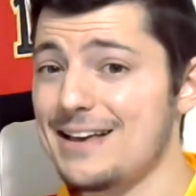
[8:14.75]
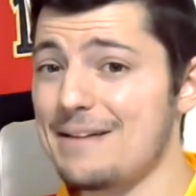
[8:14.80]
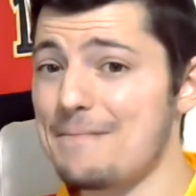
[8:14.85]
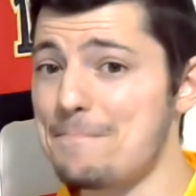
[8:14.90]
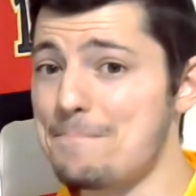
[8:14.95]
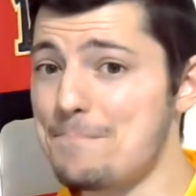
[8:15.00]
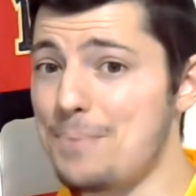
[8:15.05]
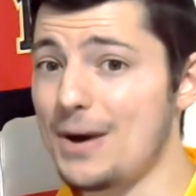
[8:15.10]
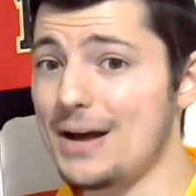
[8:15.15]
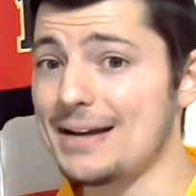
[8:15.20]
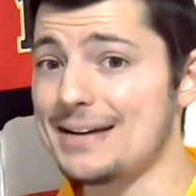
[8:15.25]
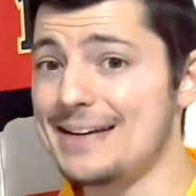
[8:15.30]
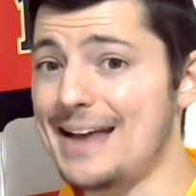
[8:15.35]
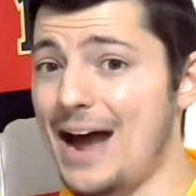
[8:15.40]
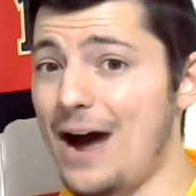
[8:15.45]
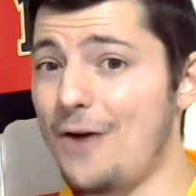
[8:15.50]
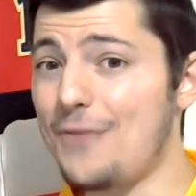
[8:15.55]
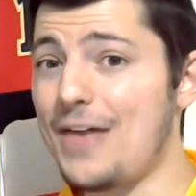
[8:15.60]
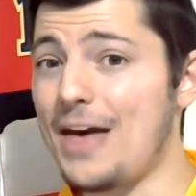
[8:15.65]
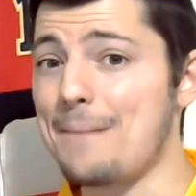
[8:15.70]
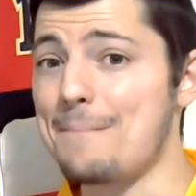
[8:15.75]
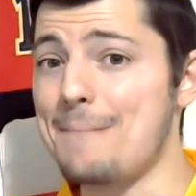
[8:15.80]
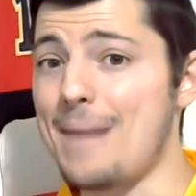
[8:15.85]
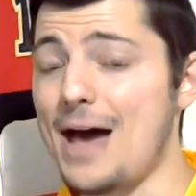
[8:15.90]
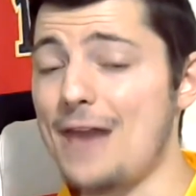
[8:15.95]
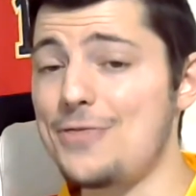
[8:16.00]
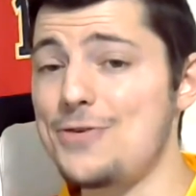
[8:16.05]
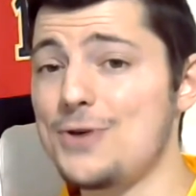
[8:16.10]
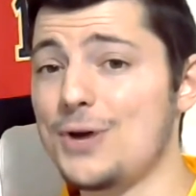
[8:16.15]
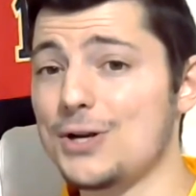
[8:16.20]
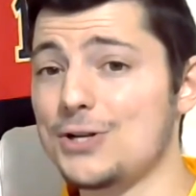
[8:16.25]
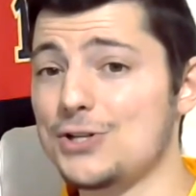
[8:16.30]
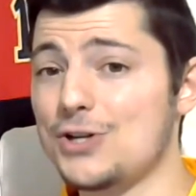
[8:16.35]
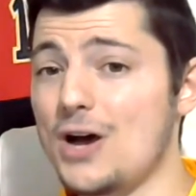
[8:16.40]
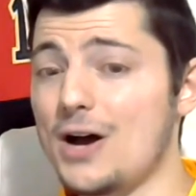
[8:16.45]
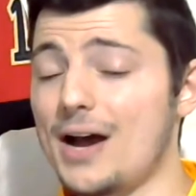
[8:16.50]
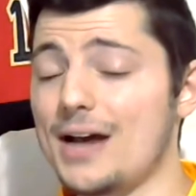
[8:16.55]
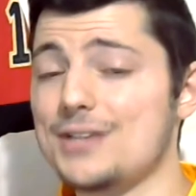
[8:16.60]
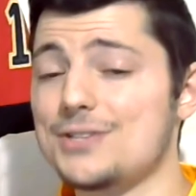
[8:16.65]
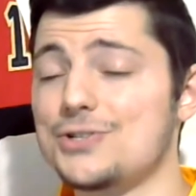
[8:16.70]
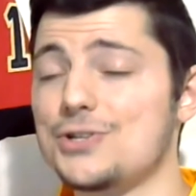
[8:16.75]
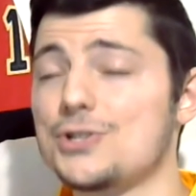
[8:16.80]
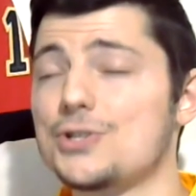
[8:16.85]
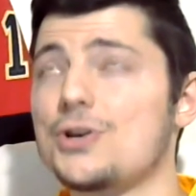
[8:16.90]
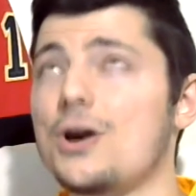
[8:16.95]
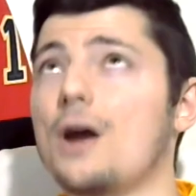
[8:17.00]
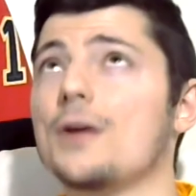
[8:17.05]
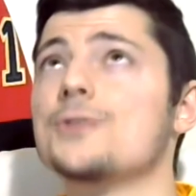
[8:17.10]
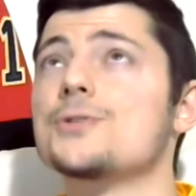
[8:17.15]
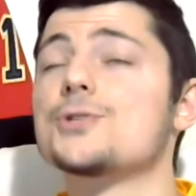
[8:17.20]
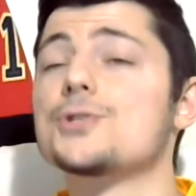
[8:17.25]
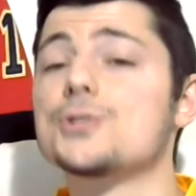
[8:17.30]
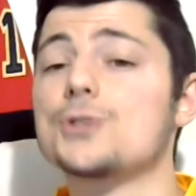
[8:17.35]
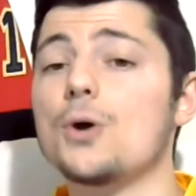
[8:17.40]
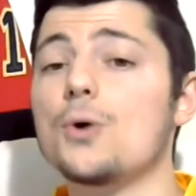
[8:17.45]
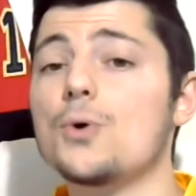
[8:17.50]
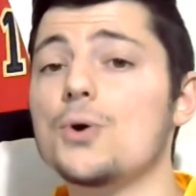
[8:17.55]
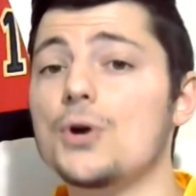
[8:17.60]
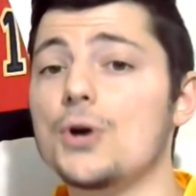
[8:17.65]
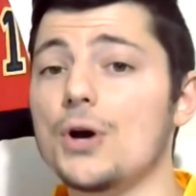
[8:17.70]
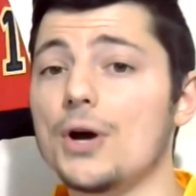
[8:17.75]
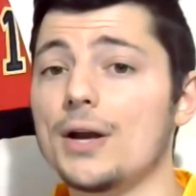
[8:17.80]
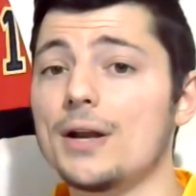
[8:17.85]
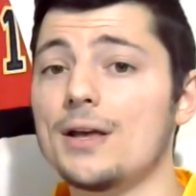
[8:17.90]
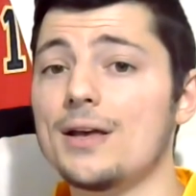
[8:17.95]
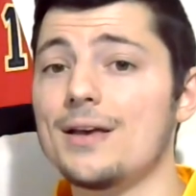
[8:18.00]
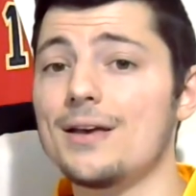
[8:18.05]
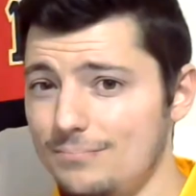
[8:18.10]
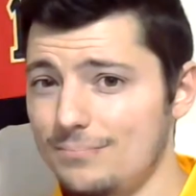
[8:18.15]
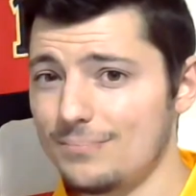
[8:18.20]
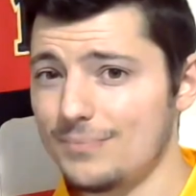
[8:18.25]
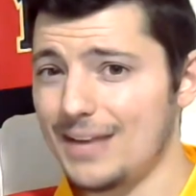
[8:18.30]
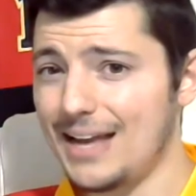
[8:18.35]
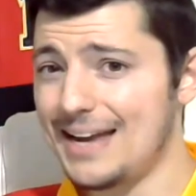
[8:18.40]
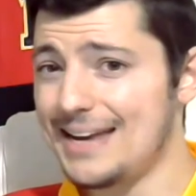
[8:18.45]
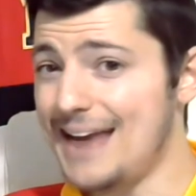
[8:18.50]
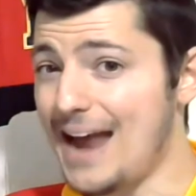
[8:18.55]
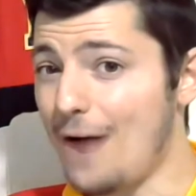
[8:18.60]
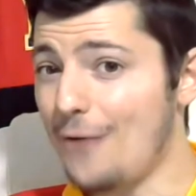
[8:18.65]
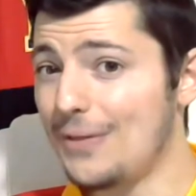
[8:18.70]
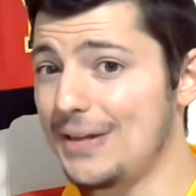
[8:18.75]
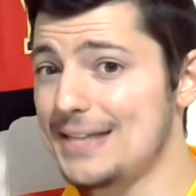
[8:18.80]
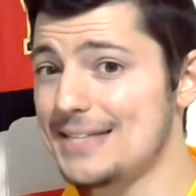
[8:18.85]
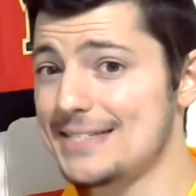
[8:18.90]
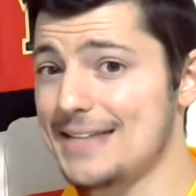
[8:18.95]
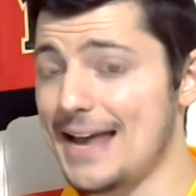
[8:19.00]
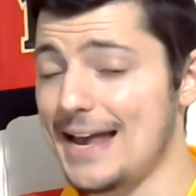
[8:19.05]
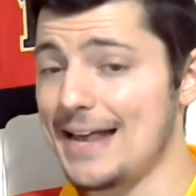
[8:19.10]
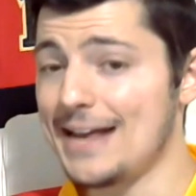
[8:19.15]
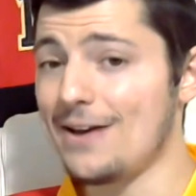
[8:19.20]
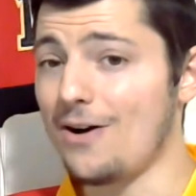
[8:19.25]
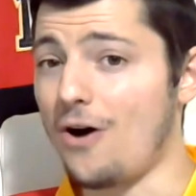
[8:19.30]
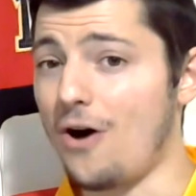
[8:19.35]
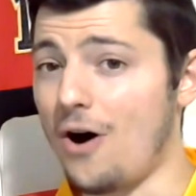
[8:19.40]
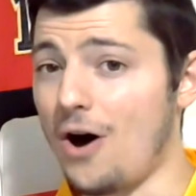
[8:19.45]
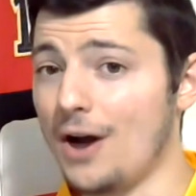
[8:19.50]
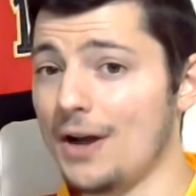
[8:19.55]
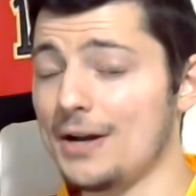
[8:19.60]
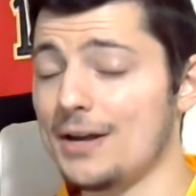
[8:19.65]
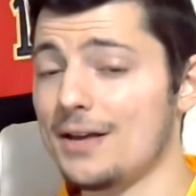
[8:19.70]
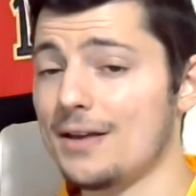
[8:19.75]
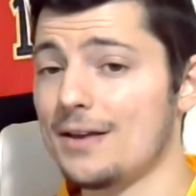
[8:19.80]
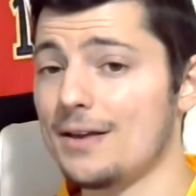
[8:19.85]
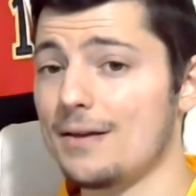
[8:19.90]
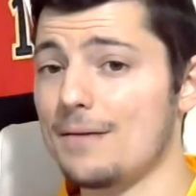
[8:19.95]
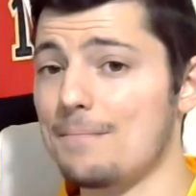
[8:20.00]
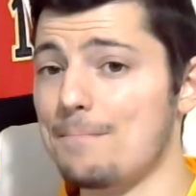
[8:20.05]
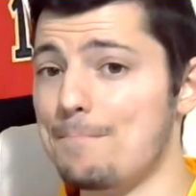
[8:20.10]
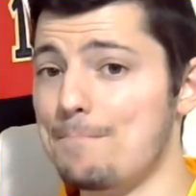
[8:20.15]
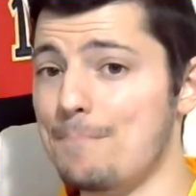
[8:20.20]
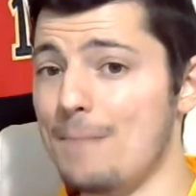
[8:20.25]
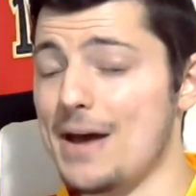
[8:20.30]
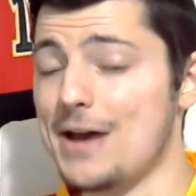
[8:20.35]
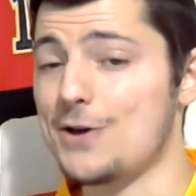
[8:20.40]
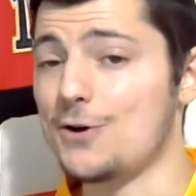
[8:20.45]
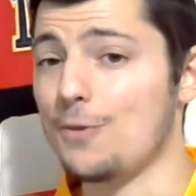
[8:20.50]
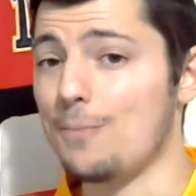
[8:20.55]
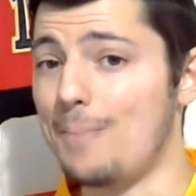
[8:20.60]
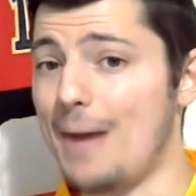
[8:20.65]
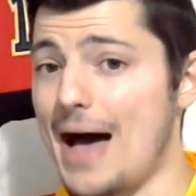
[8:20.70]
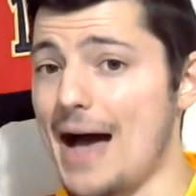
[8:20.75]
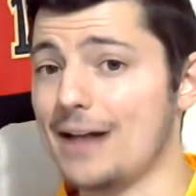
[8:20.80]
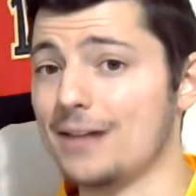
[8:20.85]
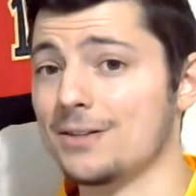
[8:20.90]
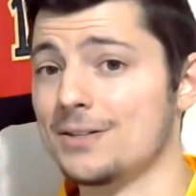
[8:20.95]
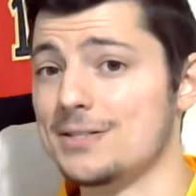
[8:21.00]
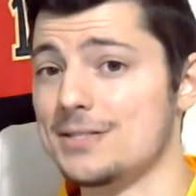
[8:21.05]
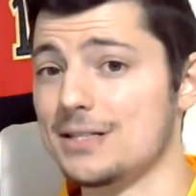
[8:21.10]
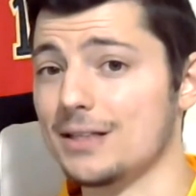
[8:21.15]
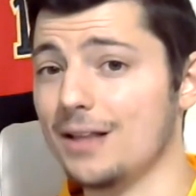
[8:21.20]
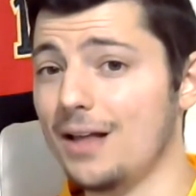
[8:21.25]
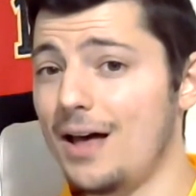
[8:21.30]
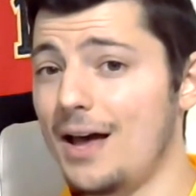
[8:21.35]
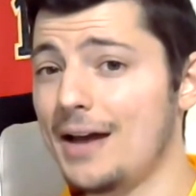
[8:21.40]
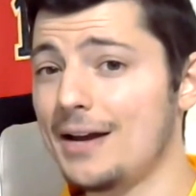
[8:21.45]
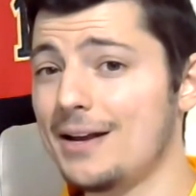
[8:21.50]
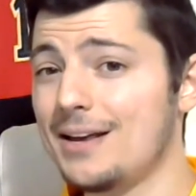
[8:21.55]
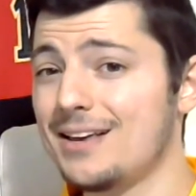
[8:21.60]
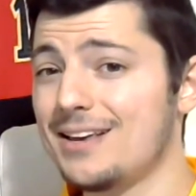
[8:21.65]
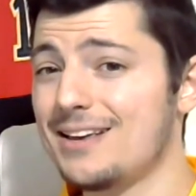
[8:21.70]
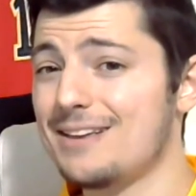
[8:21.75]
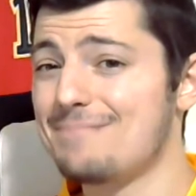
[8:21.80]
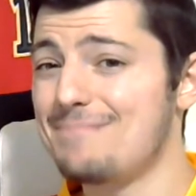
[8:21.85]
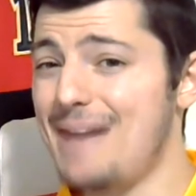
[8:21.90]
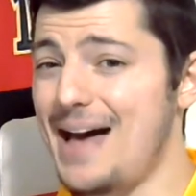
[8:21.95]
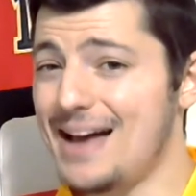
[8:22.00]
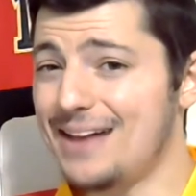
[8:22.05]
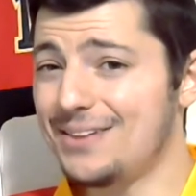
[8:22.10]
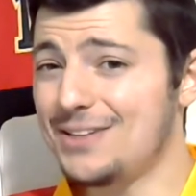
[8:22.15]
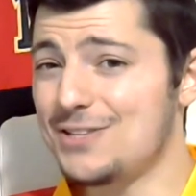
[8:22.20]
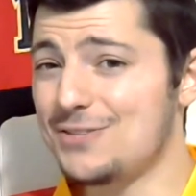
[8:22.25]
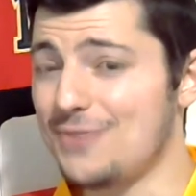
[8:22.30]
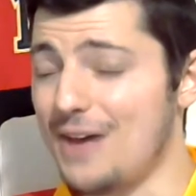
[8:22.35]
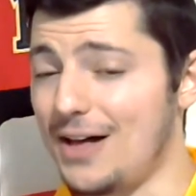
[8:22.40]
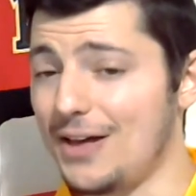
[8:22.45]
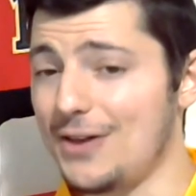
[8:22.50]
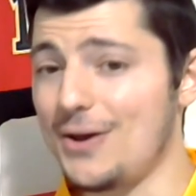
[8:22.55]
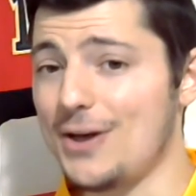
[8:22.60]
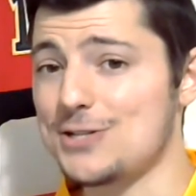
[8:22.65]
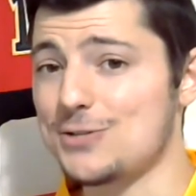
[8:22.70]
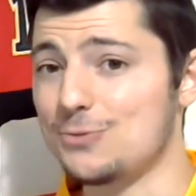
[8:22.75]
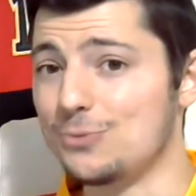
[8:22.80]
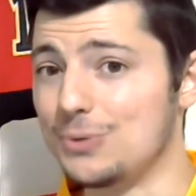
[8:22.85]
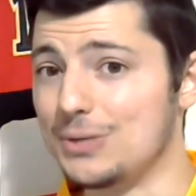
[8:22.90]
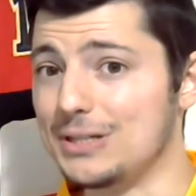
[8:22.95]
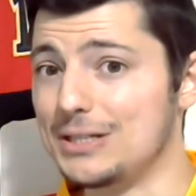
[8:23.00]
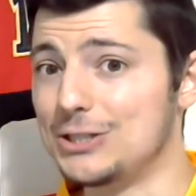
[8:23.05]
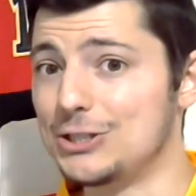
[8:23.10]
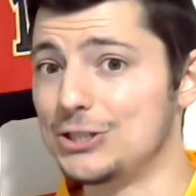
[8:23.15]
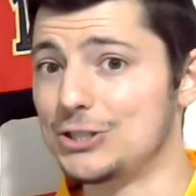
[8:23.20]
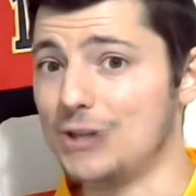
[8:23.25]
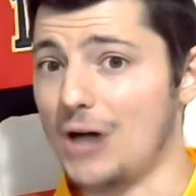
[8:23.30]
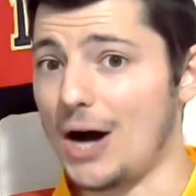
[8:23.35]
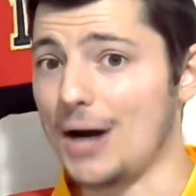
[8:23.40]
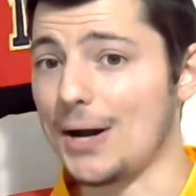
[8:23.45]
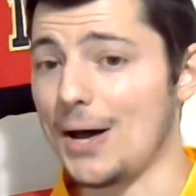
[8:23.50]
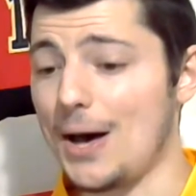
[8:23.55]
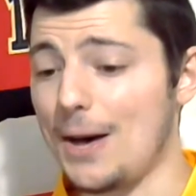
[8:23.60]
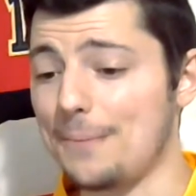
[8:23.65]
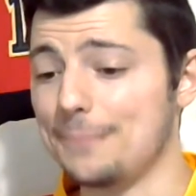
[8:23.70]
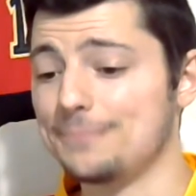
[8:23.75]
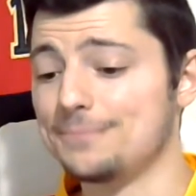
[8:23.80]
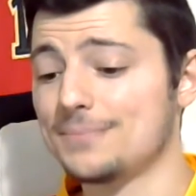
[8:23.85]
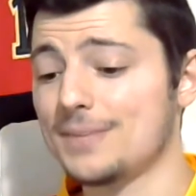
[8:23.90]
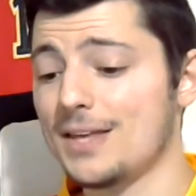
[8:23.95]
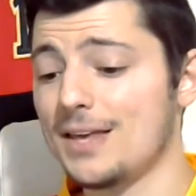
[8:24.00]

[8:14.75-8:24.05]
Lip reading: But now that Matthew Tkachuk has just gotten so good, and now that he's skating on Michael Backlund's line, Backlund's value has really shot up.